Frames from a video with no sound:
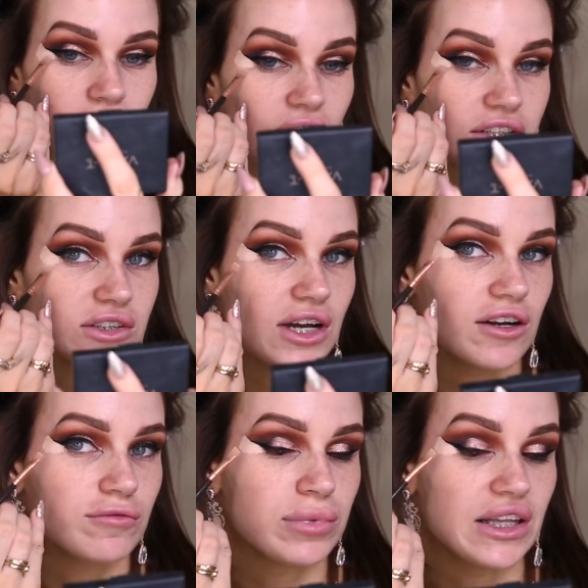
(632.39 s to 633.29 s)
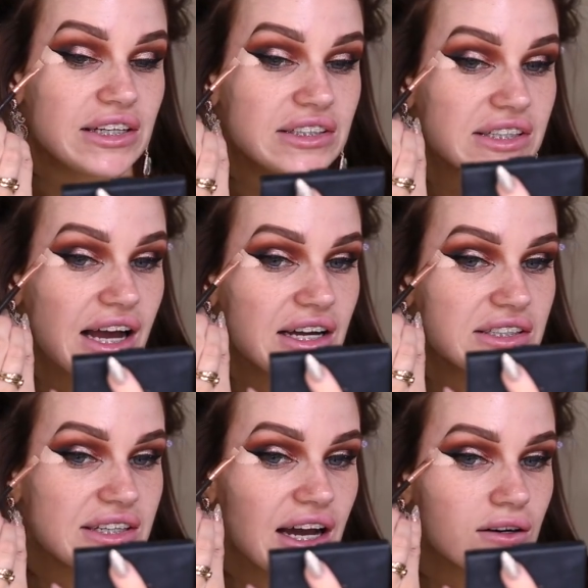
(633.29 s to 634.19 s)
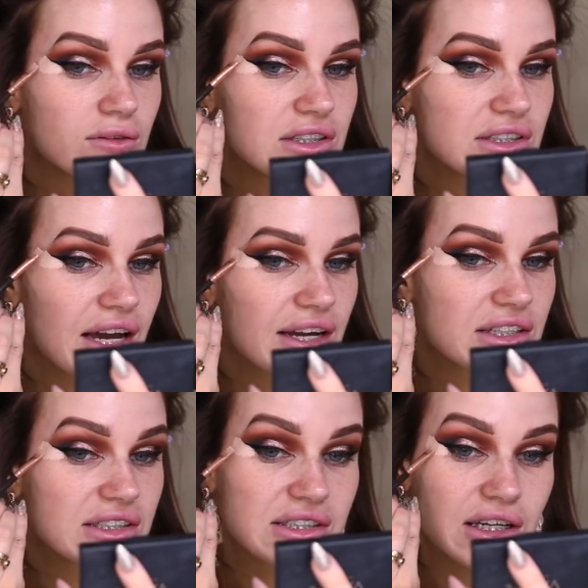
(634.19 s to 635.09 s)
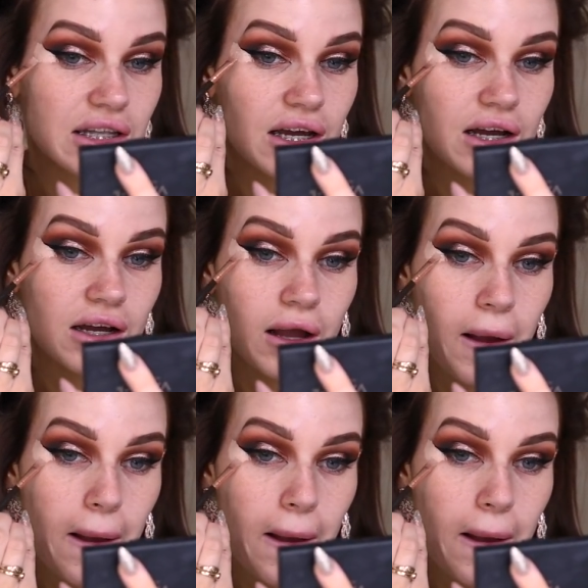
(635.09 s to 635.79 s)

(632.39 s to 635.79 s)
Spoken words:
And then I just kind of blend that downwards, that concealer.